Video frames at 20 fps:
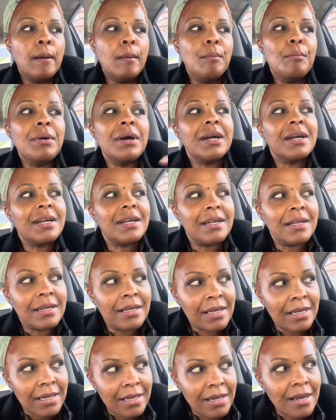But
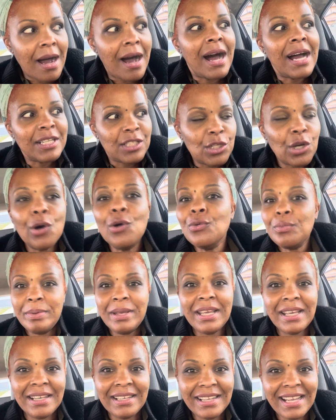God told
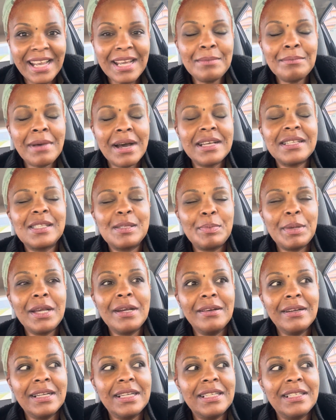me in my
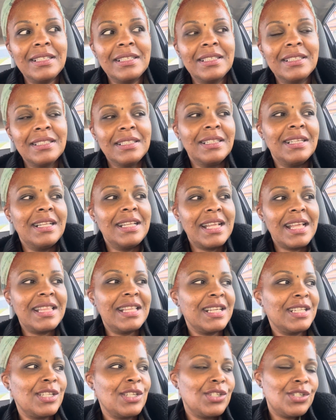spirit that
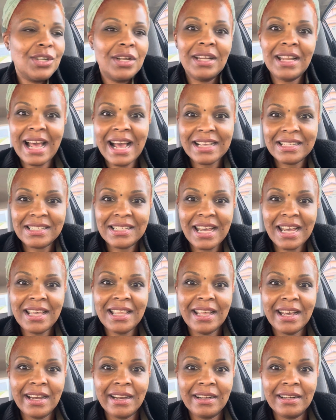this is your last day
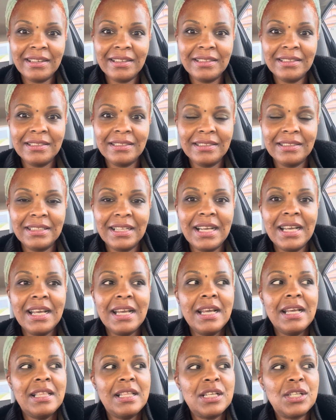there.
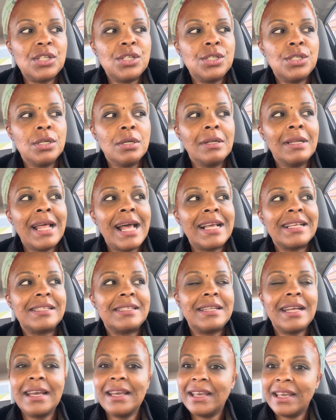This is your last
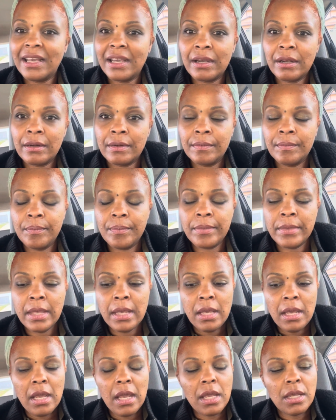day here.
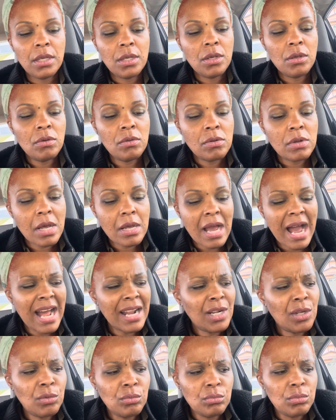And you, I
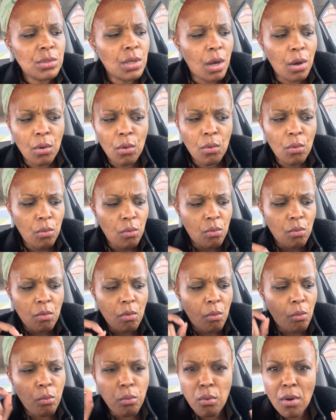don't know
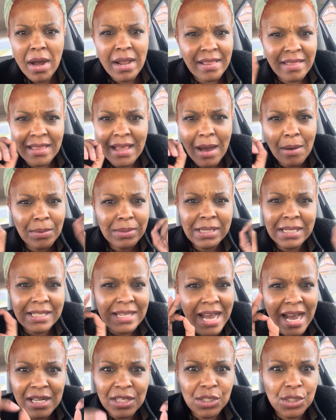what that was
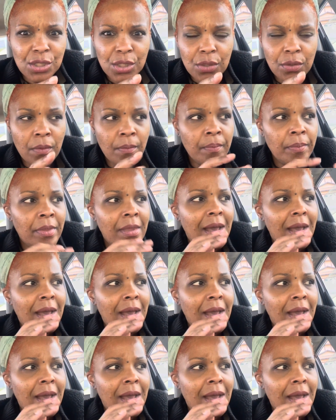attached to.